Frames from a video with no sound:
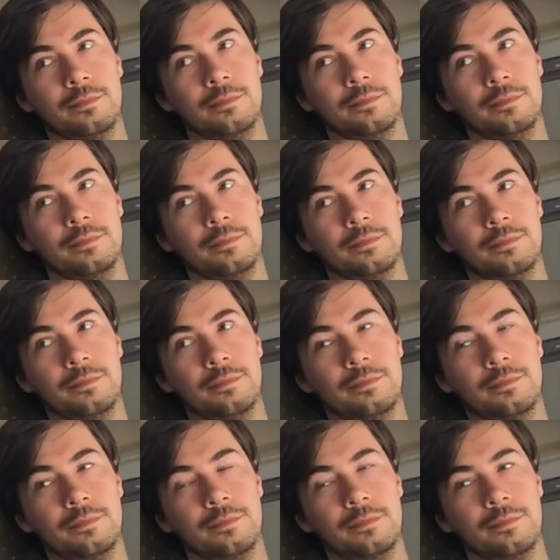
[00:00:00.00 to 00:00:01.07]

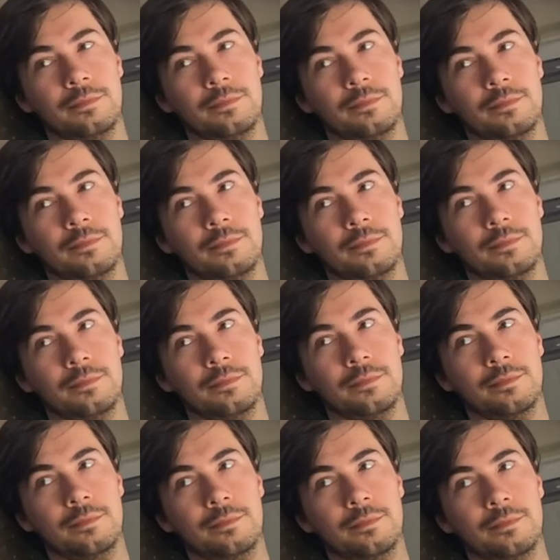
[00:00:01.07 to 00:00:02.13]

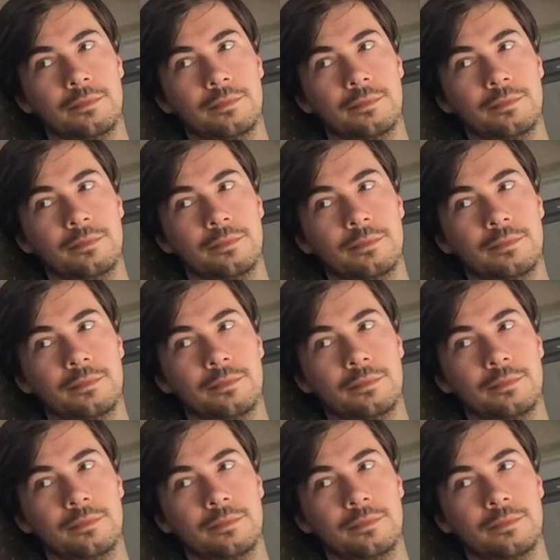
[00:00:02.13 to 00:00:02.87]
This person isn't speaking.